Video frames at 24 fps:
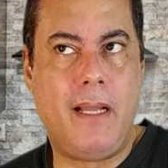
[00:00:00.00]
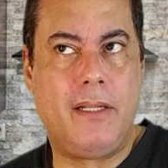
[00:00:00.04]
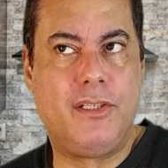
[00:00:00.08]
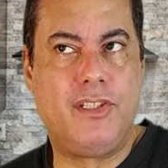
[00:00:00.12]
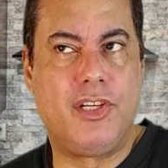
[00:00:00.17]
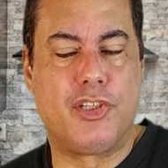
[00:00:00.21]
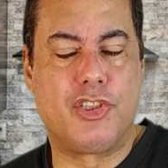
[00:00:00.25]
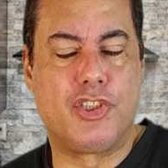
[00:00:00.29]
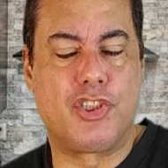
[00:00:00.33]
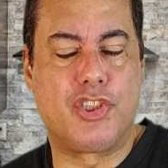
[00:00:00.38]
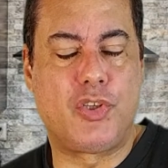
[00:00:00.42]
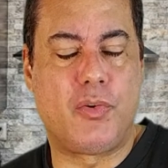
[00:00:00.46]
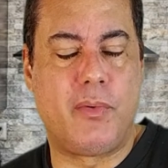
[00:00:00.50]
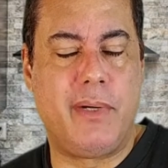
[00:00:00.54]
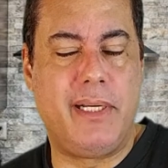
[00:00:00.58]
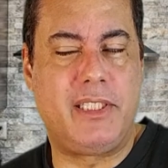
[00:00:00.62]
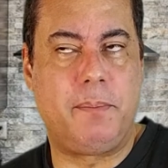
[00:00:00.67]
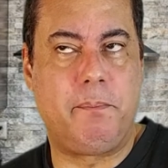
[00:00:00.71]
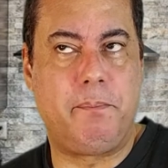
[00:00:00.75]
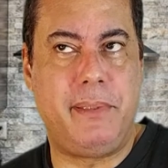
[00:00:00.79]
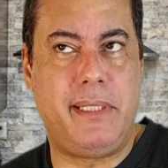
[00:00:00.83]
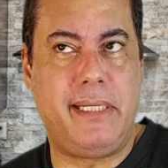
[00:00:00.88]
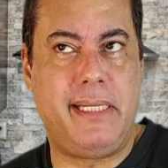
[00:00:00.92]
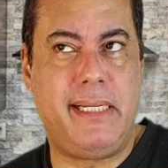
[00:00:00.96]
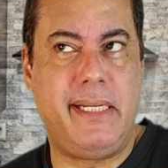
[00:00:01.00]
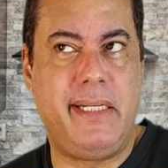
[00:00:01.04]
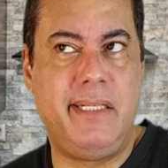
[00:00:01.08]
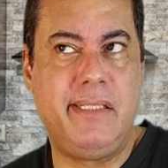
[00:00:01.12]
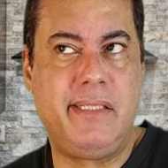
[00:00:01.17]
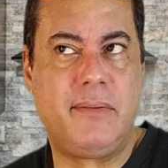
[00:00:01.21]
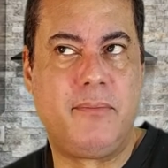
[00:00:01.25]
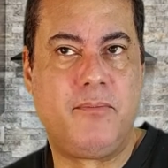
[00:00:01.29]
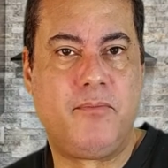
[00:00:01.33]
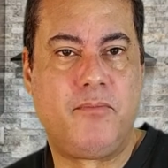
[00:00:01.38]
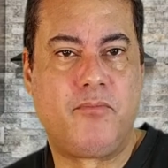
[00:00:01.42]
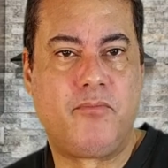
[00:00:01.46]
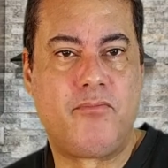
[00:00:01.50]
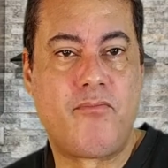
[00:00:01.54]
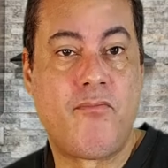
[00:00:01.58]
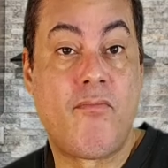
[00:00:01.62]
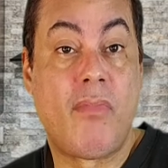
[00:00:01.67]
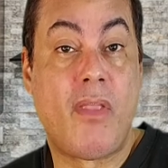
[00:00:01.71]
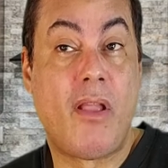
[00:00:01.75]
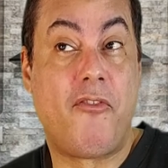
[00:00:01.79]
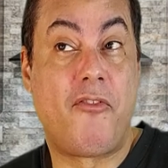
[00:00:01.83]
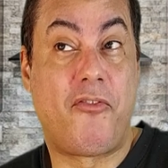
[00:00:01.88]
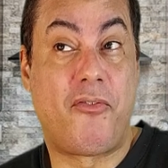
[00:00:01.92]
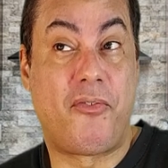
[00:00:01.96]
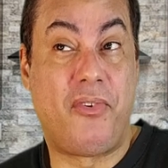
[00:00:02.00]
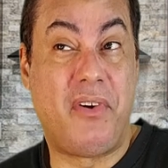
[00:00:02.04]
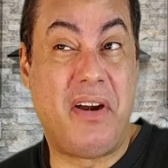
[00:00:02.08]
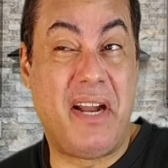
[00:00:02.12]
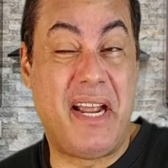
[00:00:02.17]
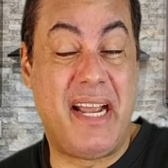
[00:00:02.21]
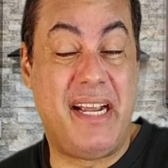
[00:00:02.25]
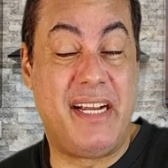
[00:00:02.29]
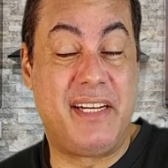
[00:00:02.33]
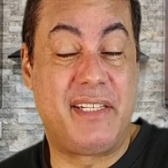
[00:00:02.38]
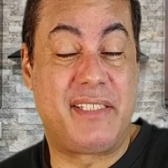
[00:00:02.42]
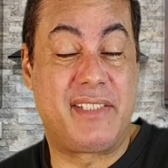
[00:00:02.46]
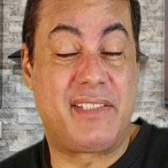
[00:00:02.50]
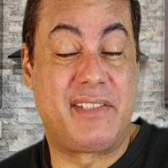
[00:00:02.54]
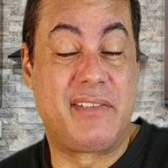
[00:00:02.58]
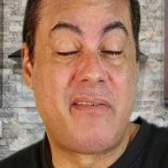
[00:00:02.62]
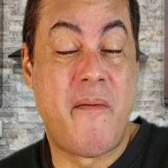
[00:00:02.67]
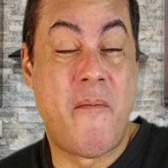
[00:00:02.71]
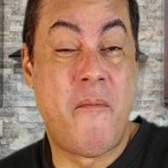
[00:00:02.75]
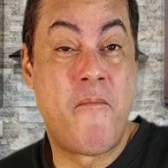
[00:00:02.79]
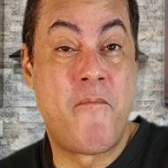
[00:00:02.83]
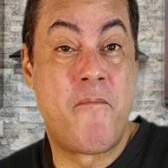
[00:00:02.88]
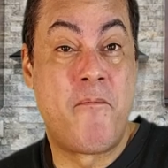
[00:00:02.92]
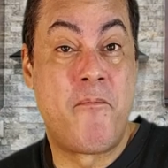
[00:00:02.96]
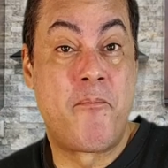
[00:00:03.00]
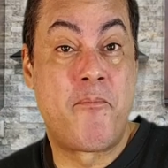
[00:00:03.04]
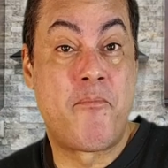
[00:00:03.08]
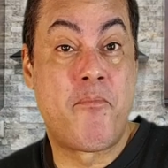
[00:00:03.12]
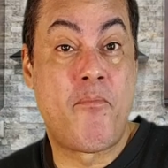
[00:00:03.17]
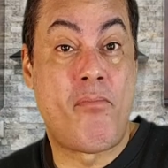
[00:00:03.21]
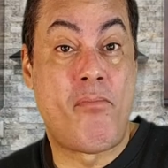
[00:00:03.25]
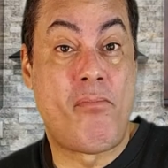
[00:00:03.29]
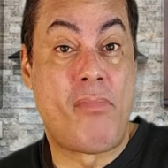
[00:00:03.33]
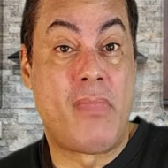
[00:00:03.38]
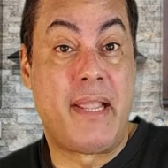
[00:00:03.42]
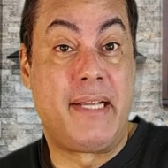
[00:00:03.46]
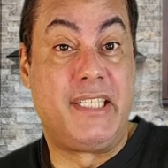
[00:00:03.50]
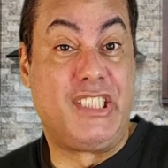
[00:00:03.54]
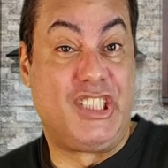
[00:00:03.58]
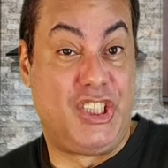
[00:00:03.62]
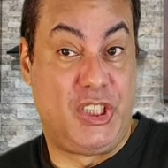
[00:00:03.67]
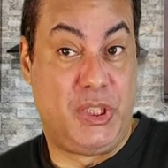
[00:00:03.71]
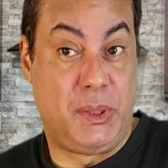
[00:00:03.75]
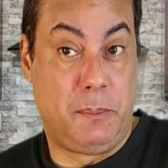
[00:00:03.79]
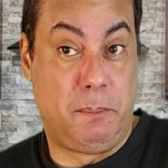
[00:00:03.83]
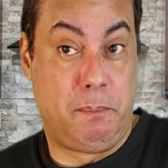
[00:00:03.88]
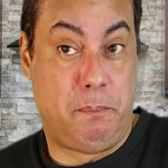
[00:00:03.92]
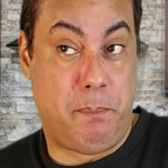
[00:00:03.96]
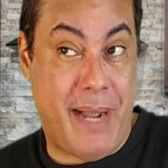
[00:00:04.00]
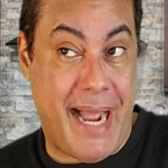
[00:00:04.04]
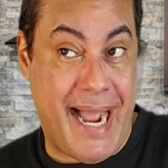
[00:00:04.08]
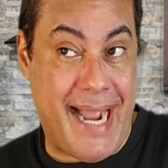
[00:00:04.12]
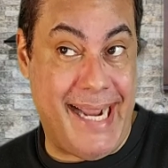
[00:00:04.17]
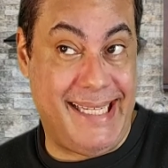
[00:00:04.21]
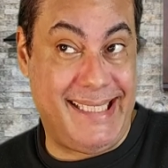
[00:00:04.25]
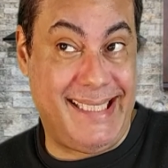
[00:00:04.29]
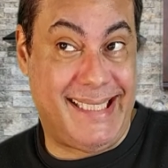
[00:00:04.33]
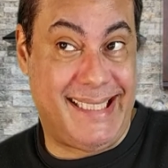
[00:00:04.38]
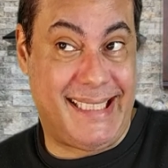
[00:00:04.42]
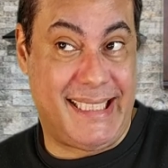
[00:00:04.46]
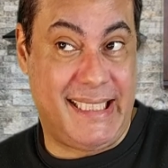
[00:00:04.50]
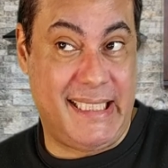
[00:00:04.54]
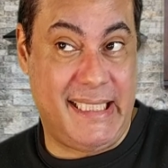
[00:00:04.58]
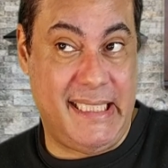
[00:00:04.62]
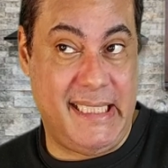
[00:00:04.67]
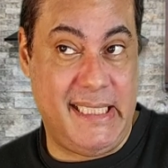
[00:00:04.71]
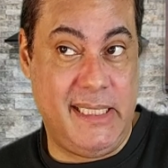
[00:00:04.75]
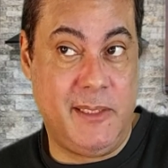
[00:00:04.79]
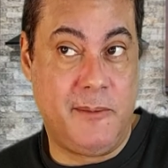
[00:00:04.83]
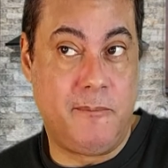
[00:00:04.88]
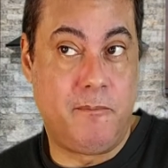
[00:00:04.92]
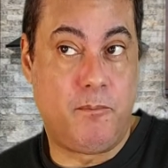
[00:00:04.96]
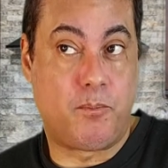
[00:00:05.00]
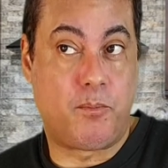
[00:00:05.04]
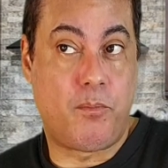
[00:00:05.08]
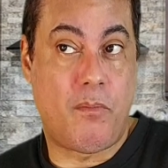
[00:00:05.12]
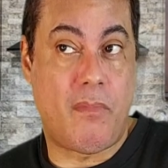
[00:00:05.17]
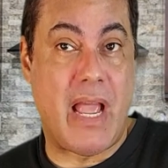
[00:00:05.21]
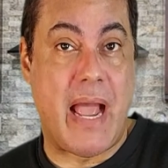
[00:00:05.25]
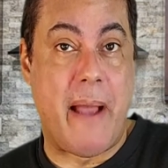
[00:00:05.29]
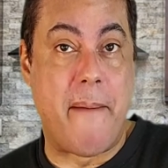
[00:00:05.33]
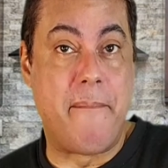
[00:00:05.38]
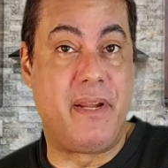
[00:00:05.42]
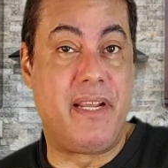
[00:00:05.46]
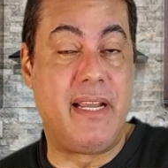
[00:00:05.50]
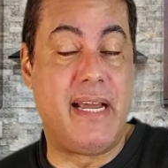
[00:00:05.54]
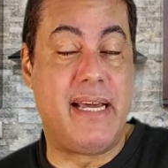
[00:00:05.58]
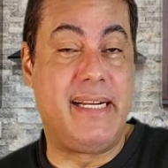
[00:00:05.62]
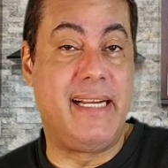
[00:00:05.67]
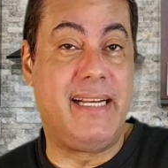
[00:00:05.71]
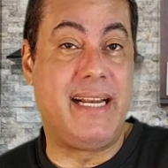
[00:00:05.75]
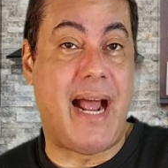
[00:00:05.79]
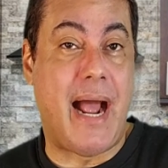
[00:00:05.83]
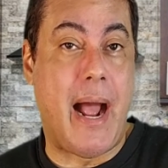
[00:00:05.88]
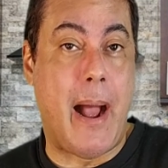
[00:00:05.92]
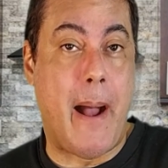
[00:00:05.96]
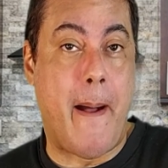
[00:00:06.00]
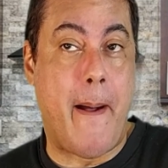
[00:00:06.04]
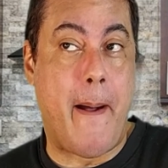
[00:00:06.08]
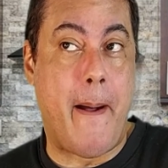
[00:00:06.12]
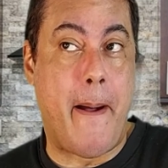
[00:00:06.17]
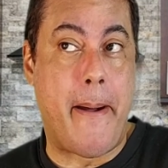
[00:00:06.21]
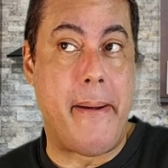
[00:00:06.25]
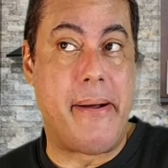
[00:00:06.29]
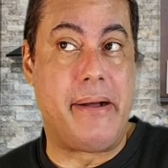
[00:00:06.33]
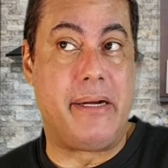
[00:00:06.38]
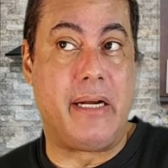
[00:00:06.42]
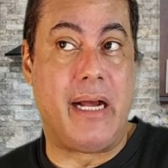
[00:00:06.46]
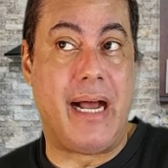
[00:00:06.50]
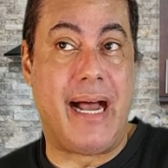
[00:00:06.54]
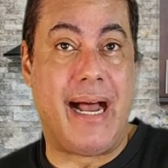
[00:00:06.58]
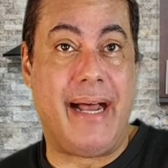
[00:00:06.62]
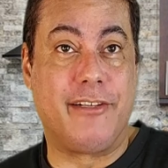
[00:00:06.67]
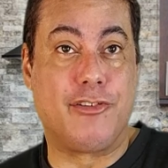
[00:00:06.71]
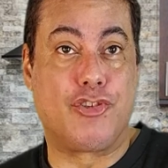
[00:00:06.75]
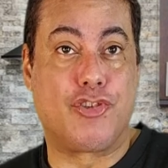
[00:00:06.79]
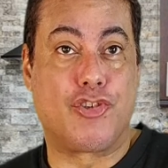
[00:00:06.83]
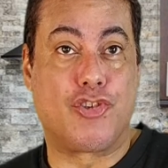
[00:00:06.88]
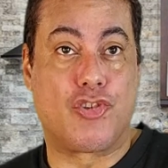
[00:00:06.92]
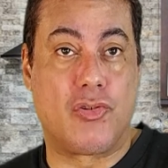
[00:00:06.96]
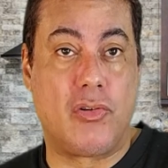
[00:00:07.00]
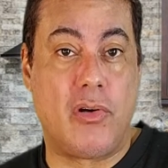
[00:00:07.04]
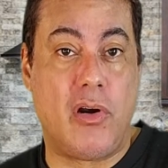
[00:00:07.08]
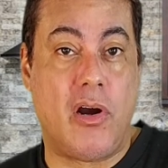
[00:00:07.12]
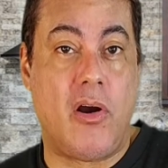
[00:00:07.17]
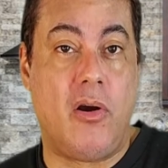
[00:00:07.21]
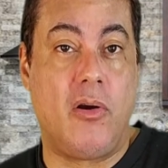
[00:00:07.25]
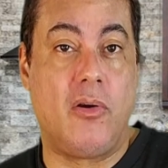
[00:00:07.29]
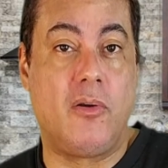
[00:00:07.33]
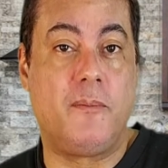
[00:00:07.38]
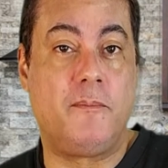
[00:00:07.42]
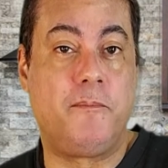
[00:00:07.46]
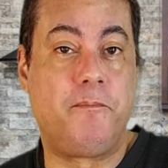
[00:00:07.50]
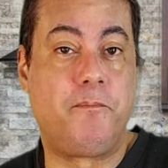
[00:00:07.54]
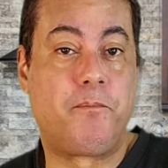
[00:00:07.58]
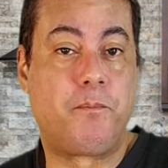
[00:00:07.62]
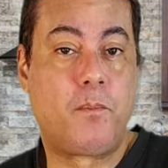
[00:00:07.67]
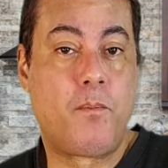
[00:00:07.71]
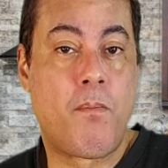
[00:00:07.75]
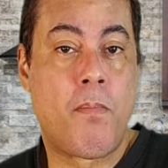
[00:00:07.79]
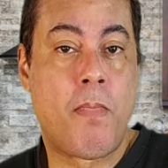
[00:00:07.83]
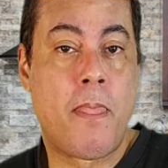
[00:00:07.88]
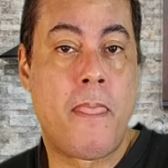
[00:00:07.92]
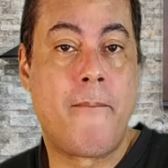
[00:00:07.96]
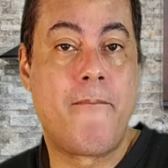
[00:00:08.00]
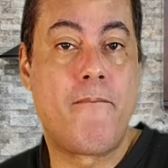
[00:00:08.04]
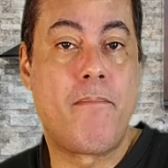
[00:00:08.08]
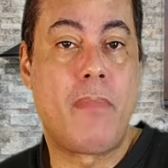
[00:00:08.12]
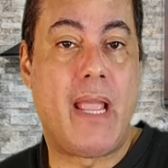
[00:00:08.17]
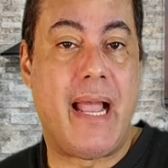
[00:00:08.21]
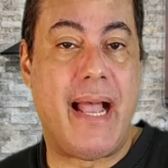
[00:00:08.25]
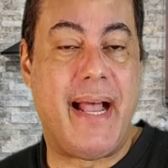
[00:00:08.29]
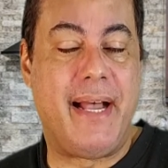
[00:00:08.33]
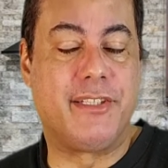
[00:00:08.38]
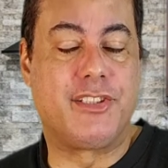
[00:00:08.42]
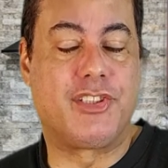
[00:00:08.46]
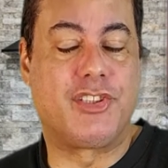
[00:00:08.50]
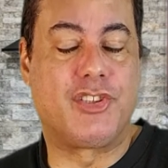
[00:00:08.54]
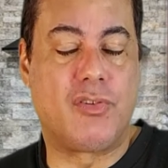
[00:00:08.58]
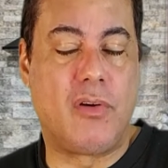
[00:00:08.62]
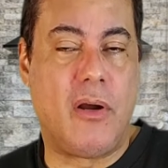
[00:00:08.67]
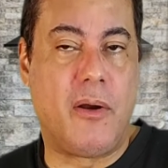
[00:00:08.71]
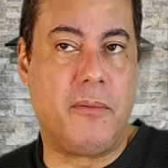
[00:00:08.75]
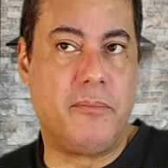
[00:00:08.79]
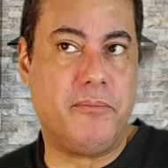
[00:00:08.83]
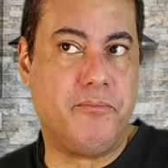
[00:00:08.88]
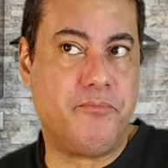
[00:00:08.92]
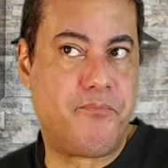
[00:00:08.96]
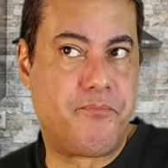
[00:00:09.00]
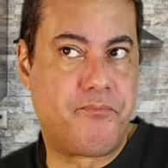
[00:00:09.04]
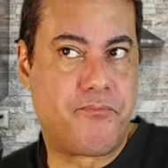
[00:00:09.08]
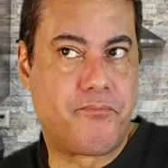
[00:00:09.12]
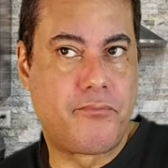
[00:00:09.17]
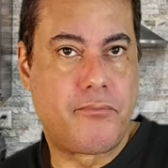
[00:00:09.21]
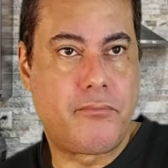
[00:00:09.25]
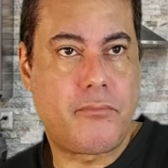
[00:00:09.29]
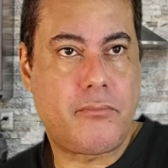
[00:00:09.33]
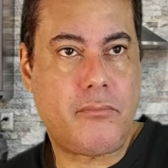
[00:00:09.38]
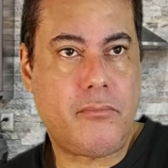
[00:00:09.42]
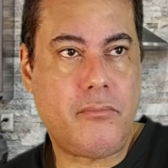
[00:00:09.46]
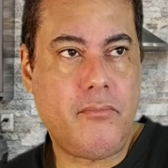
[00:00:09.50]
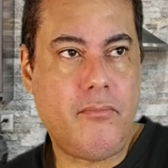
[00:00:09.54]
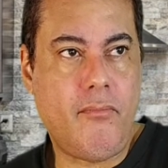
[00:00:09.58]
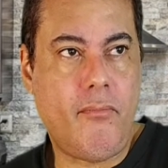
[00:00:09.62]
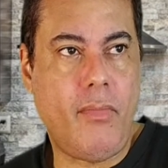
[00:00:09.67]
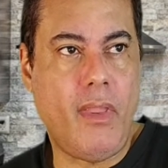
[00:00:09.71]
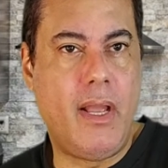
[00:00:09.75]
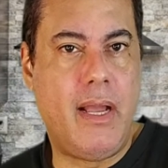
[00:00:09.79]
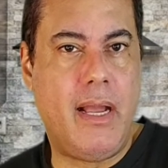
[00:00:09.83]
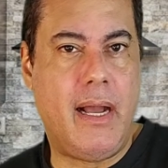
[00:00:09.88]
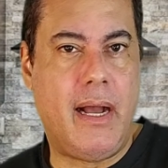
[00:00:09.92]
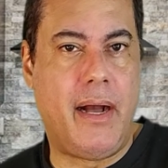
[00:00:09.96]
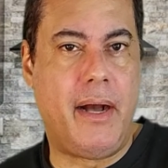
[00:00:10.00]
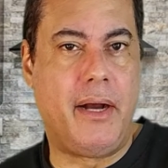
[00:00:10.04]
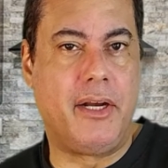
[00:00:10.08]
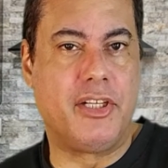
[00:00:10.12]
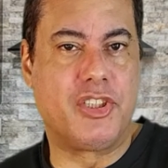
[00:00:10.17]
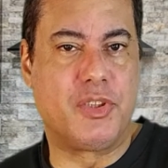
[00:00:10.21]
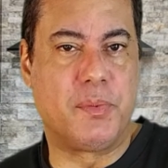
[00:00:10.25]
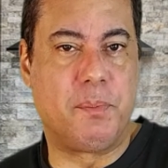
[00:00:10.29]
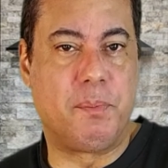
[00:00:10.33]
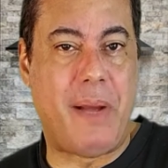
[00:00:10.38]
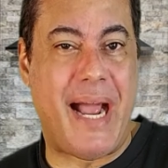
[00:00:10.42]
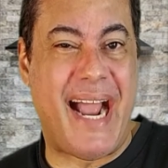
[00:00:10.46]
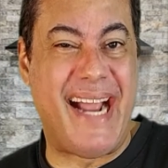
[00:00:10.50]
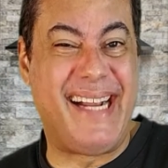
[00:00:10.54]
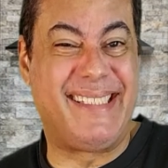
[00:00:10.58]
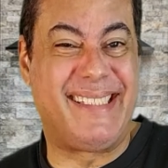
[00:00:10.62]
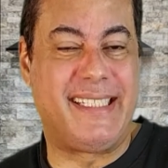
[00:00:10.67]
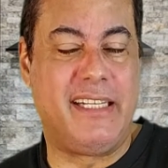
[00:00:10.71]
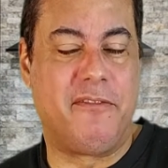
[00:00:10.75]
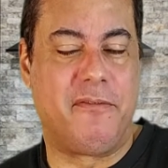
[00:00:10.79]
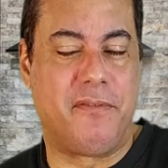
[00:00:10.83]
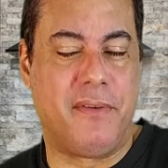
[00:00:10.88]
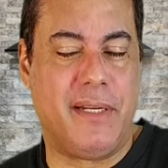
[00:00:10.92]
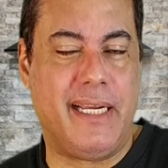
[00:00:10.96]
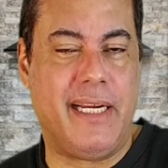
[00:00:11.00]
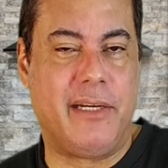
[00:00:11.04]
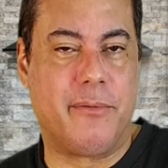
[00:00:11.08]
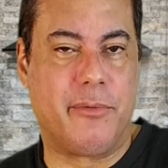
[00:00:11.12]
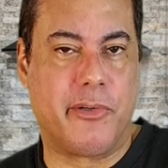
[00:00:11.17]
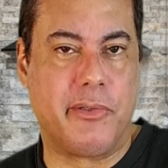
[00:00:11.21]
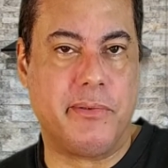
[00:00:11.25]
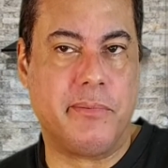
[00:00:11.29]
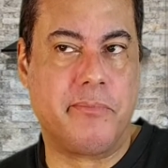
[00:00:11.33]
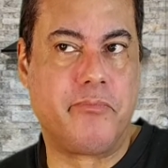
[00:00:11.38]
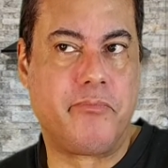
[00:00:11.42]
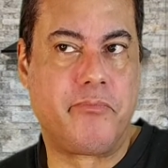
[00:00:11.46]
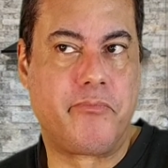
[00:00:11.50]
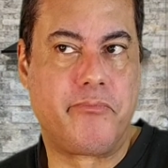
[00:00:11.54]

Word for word: there's crispy fresh, spicy. I'm getting uh, a strong, a strong uh, spicy flavor.